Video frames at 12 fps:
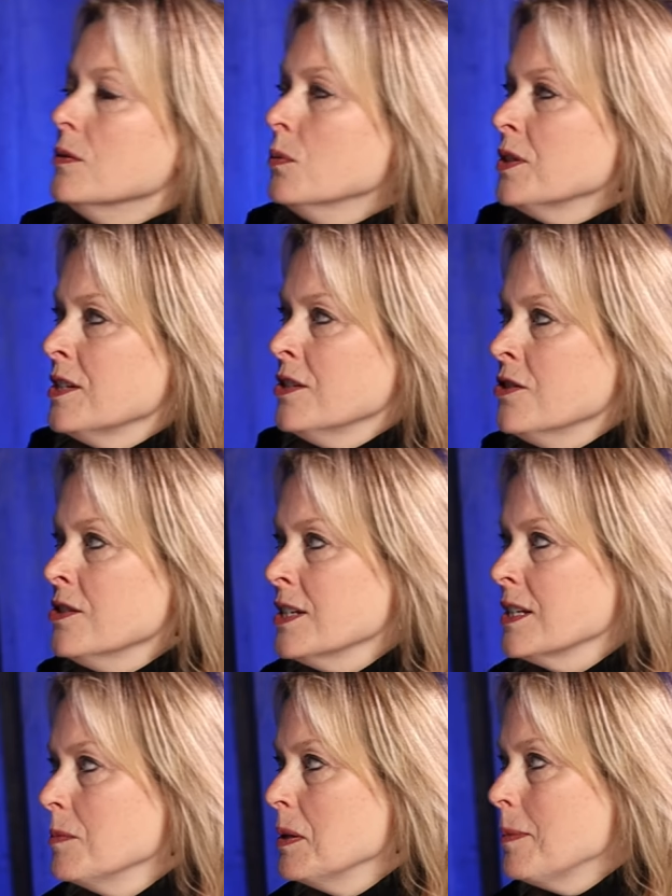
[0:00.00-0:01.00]
What's
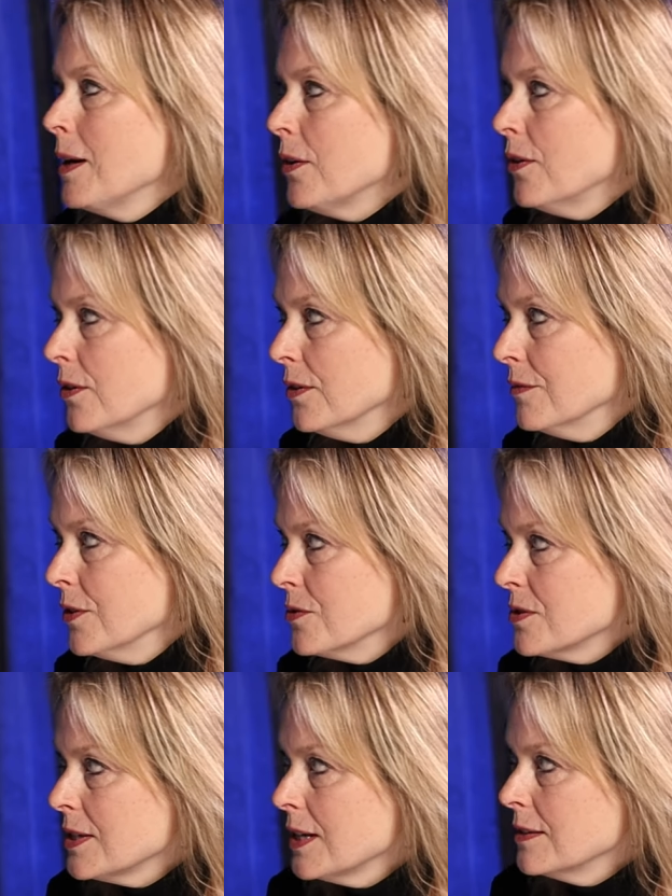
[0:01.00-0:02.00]
interesting to me about all of
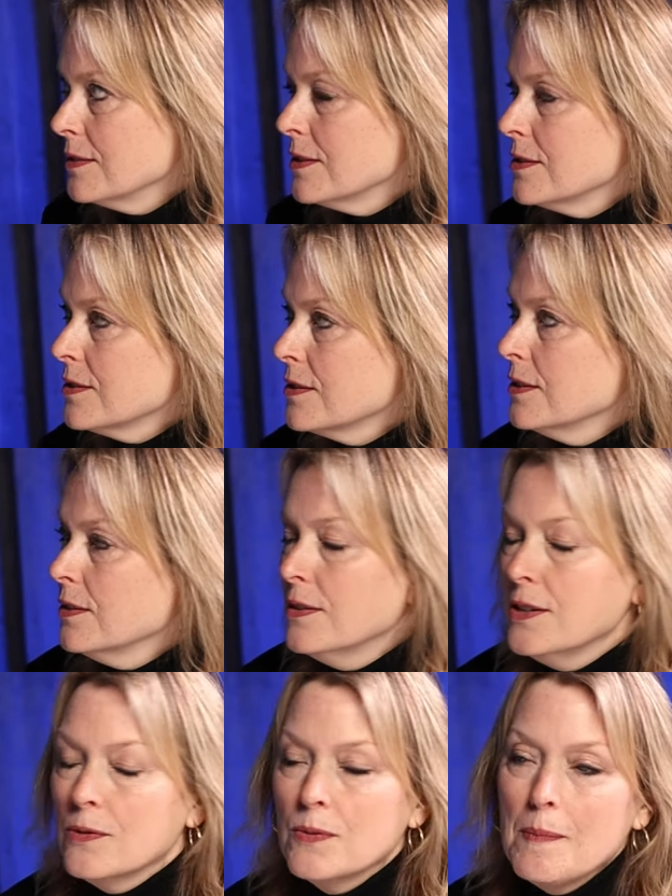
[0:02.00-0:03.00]
those things is
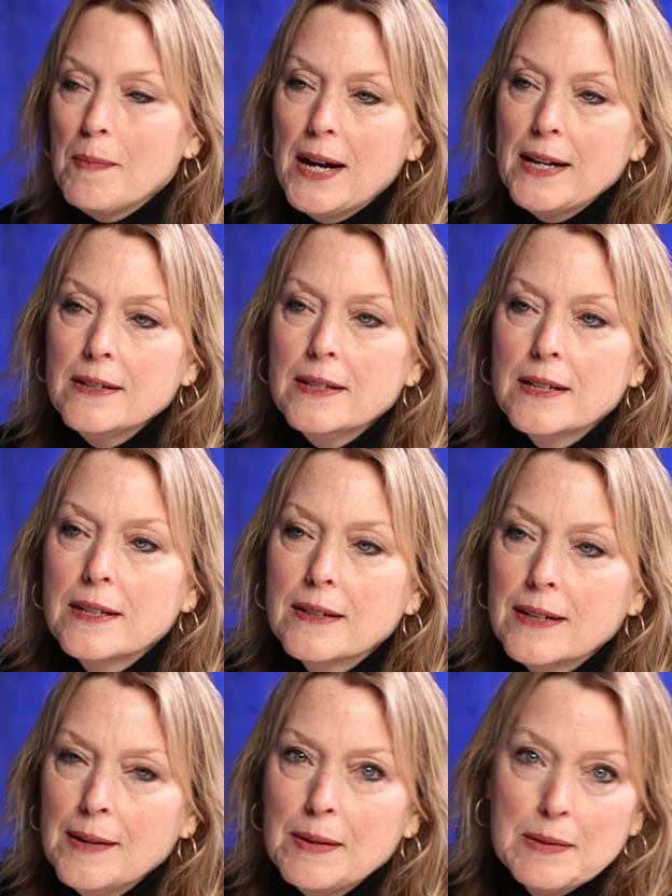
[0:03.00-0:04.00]
they're reminding,
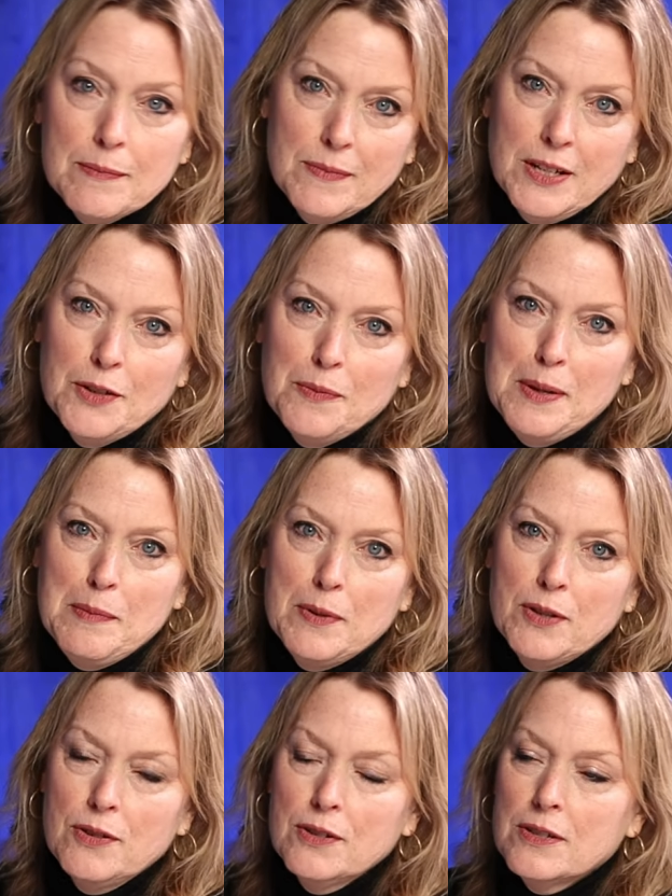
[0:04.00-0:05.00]
and in you know, my
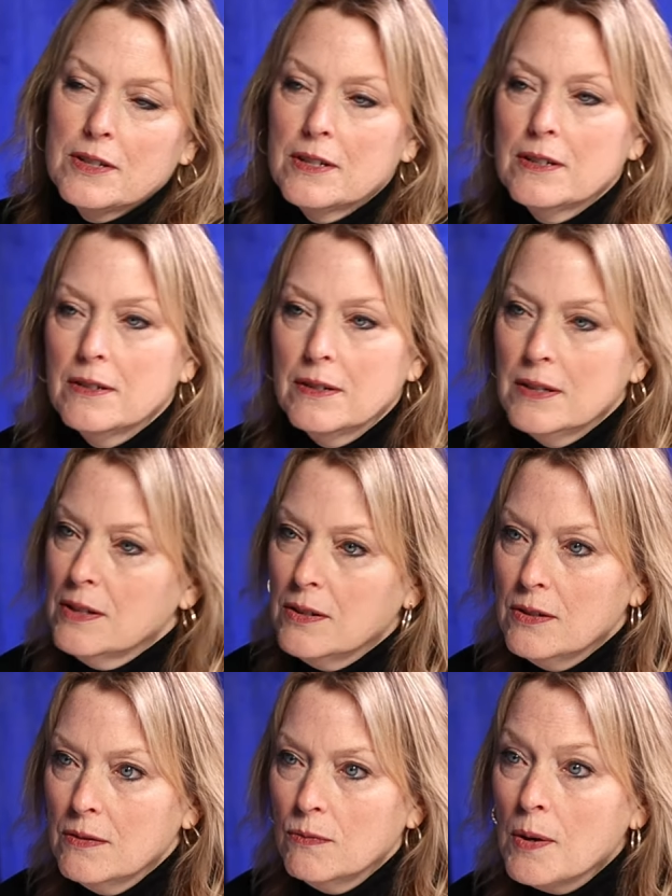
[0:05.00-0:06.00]
mother.
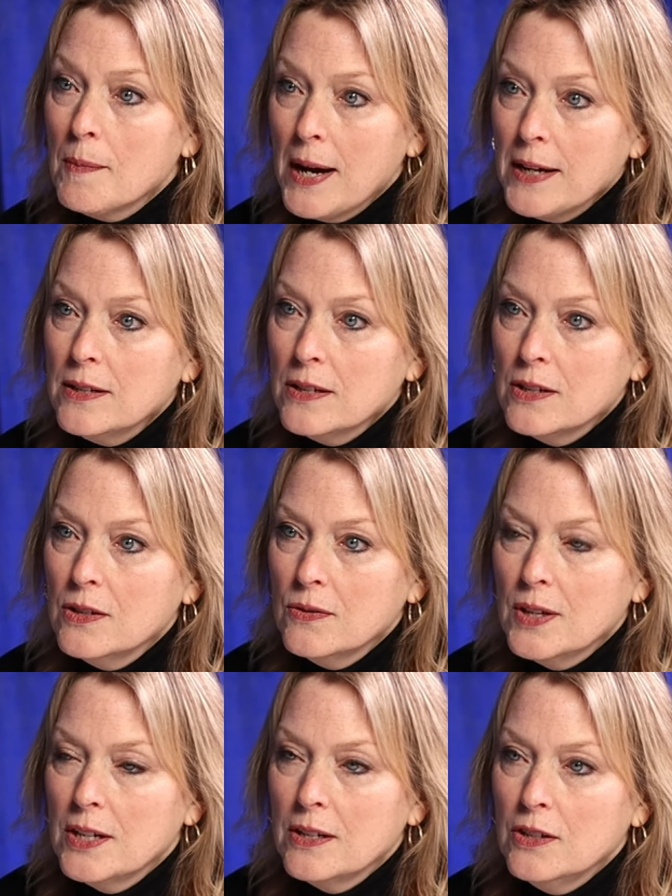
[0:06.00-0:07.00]
reminding you
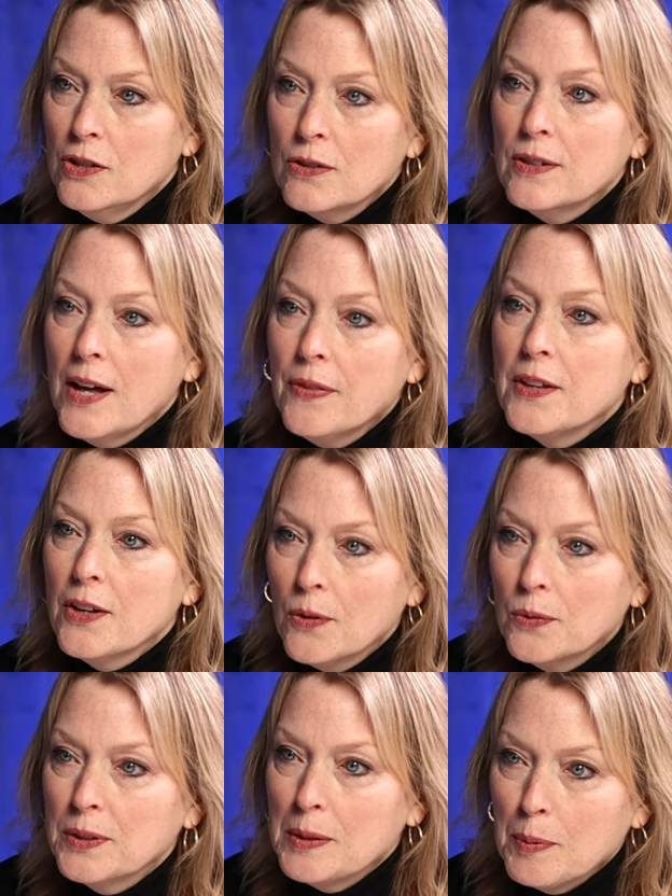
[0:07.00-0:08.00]
that you're not the
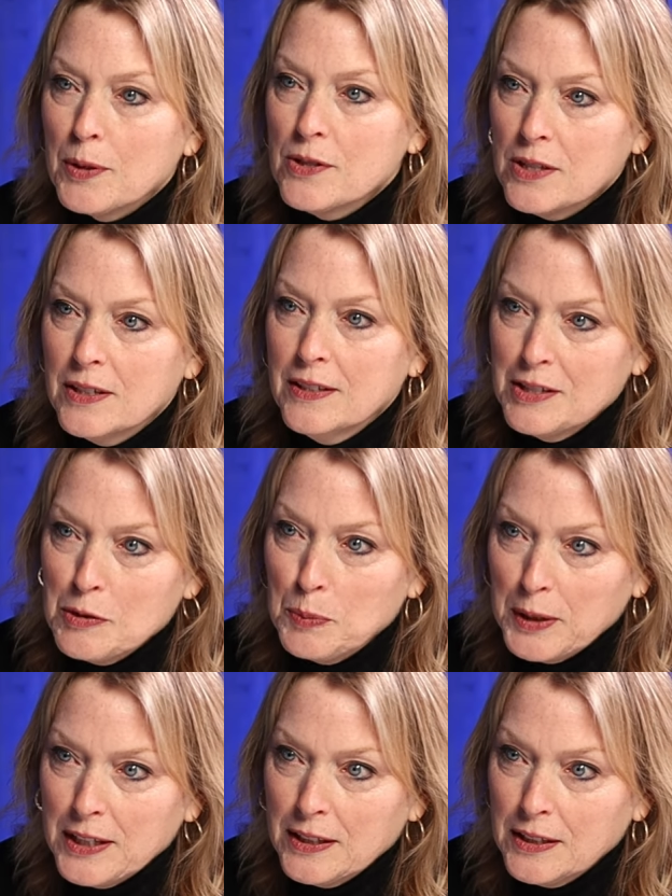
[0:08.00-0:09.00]
only person on this
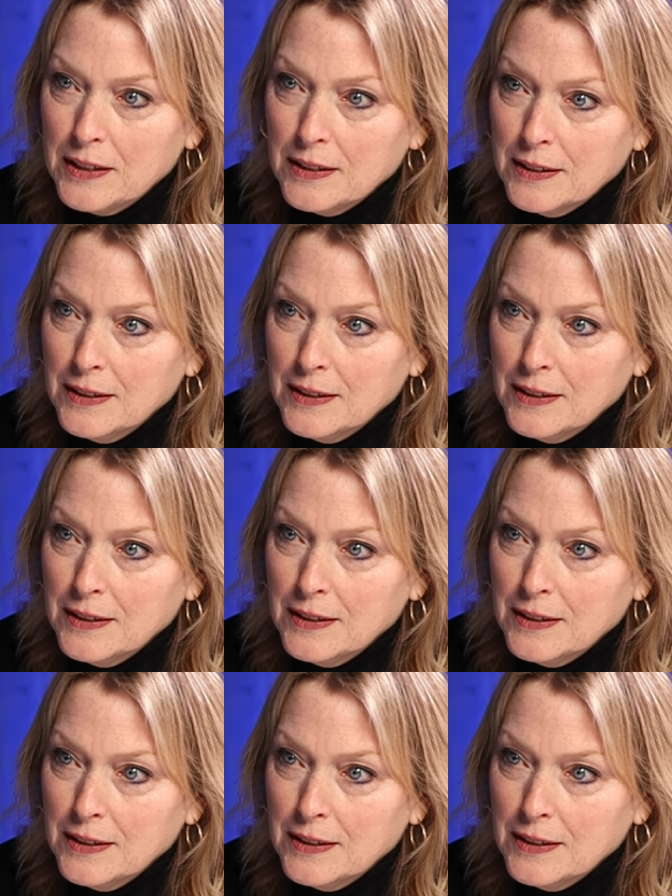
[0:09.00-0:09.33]
planet.